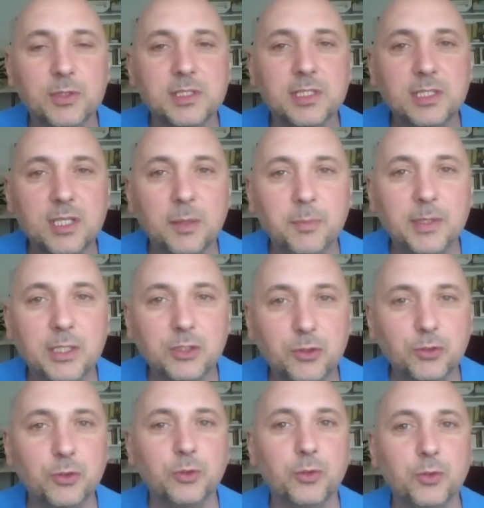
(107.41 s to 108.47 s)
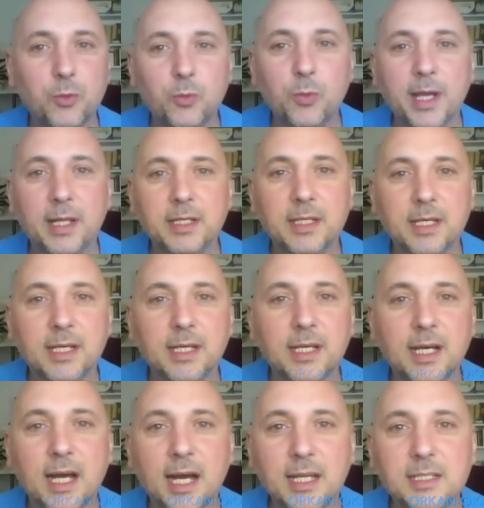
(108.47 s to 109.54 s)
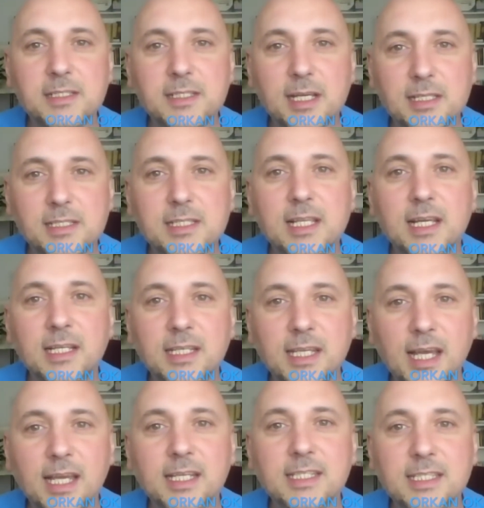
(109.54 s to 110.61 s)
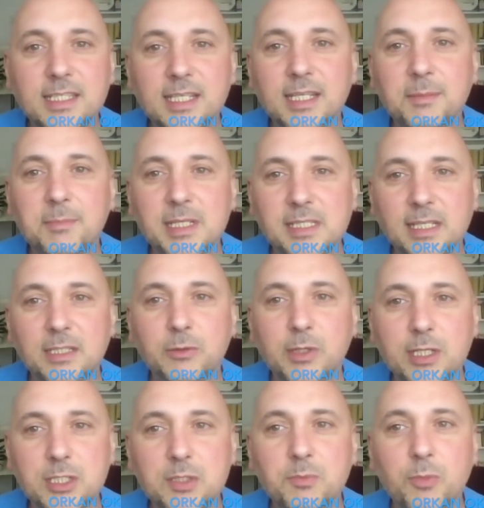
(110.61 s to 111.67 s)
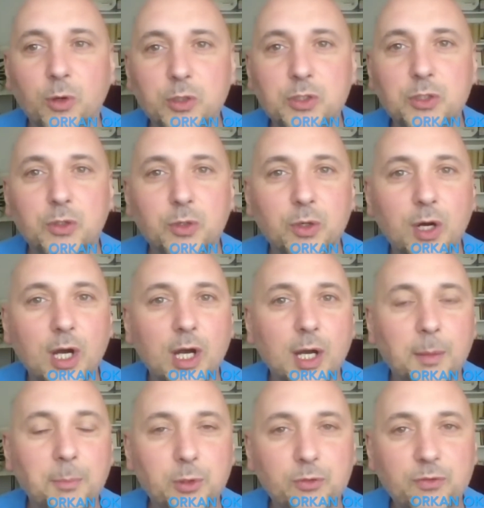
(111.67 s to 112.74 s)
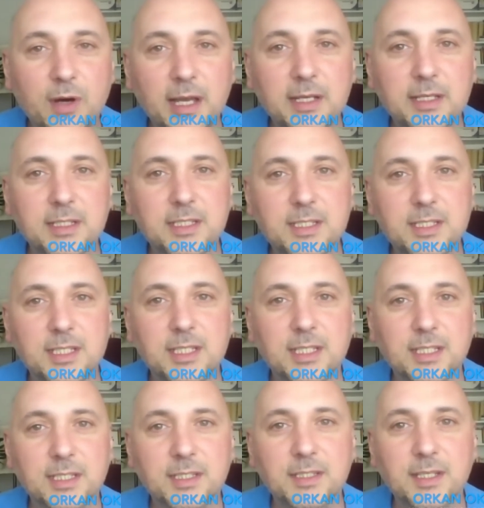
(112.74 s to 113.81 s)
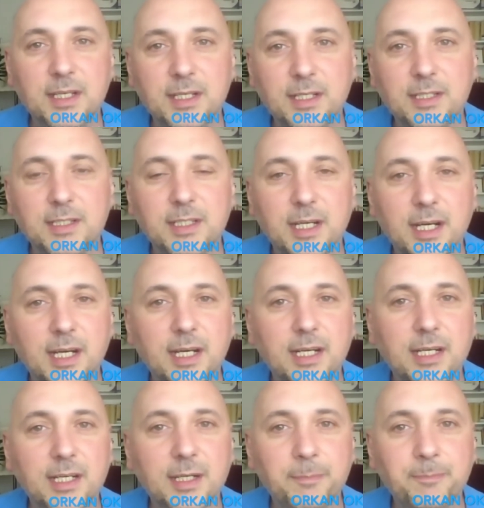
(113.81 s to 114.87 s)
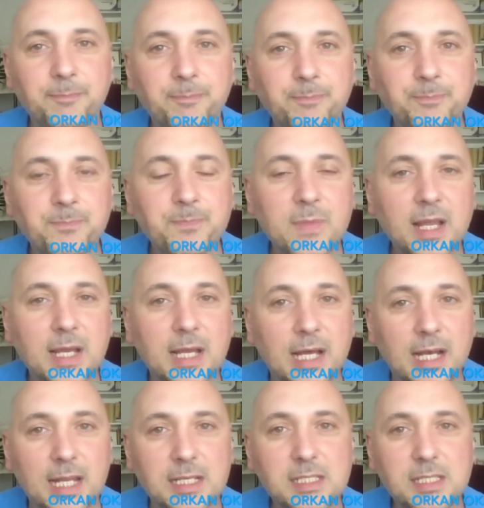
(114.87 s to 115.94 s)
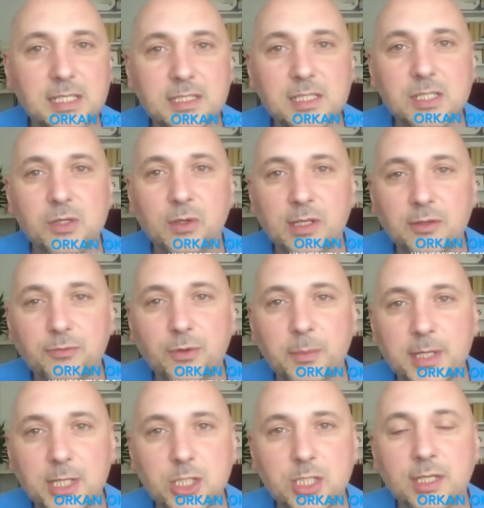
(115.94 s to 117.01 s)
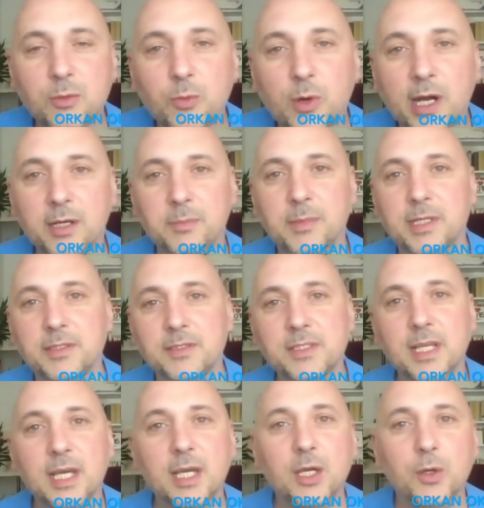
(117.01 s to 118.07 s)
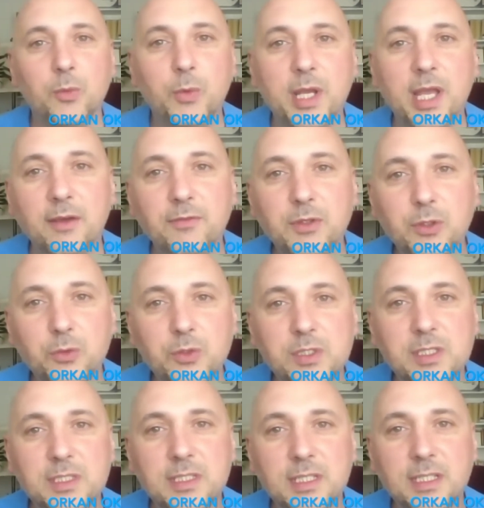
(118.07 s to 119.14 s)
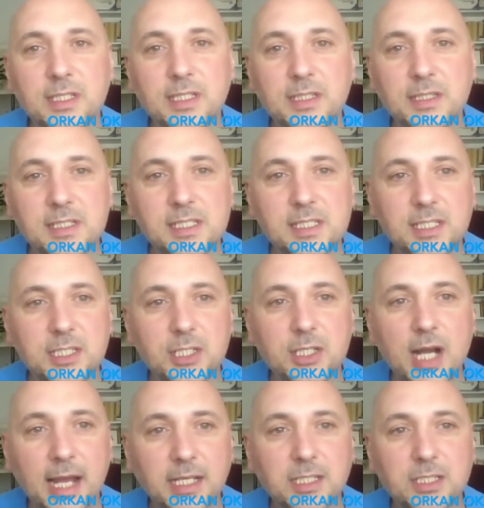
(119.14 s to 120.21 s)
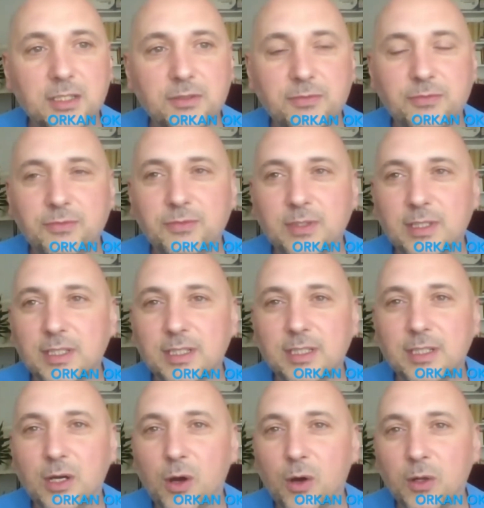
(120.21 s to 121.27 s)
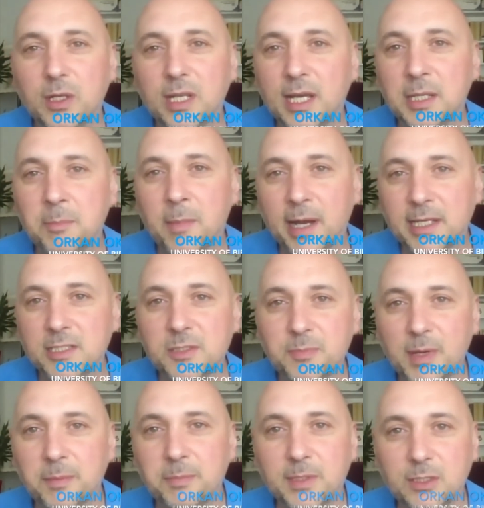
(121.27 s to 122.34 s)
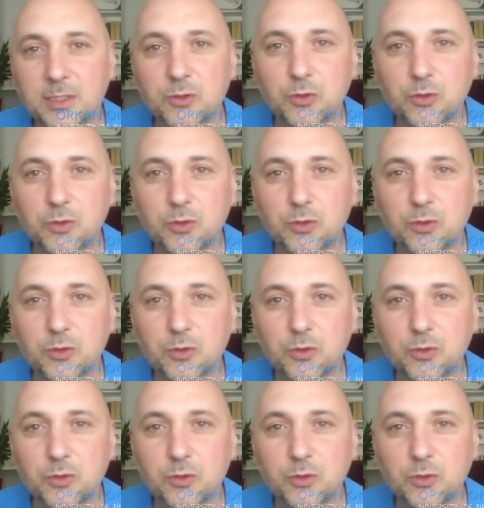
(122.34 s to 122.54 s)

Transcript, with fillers: was in topic two when uh, Anis Aslan and uh, Masato Kajimoto provided uh, their um, lessons on information environments. We have used this interactive uh, online mind mapping